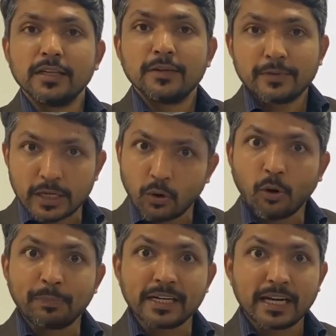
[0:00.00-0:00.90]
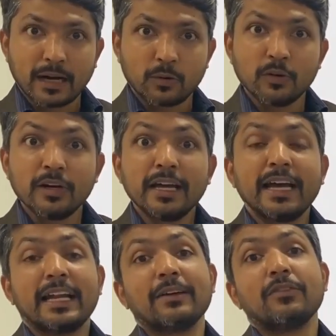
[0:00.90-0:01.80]
We are open now
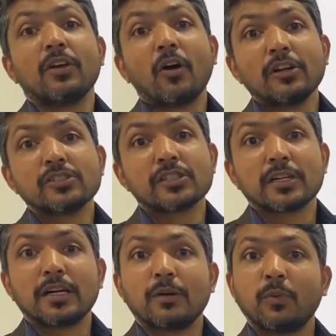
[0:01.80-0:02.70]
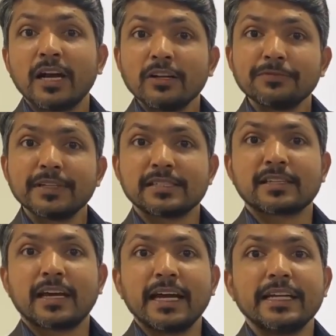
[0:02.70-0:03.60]
and have launched a
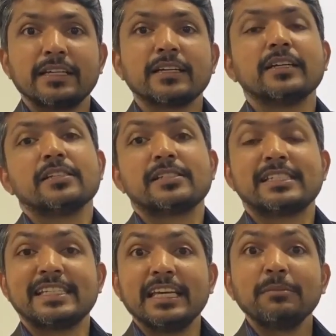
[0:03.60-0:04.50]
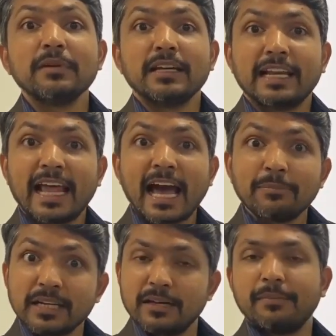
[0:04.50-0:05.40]
one-of-its-kind STEAM lab
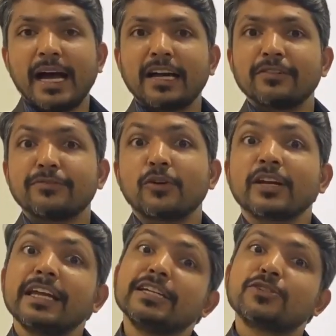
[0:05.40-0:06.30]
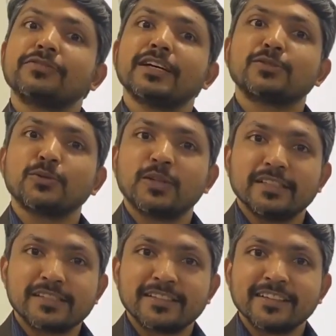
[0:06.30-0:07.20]
in a bag for each of our
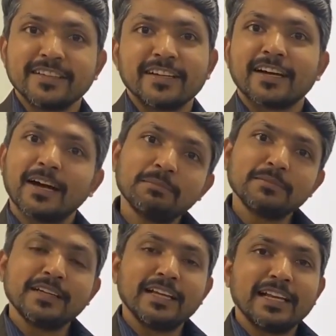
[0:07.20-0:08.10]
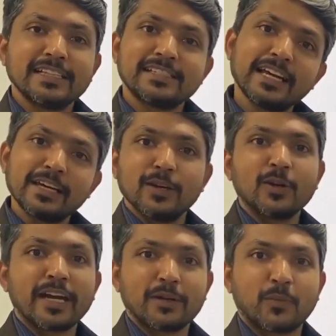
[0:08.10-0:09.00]
students. Come, let's take a
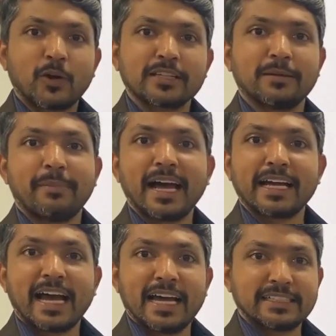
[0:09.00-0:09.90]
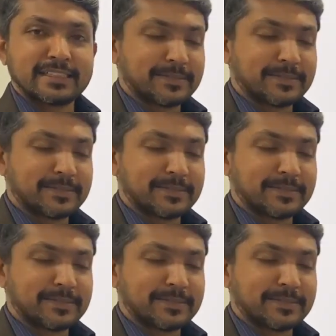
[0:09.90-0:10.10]
look at what the bag has.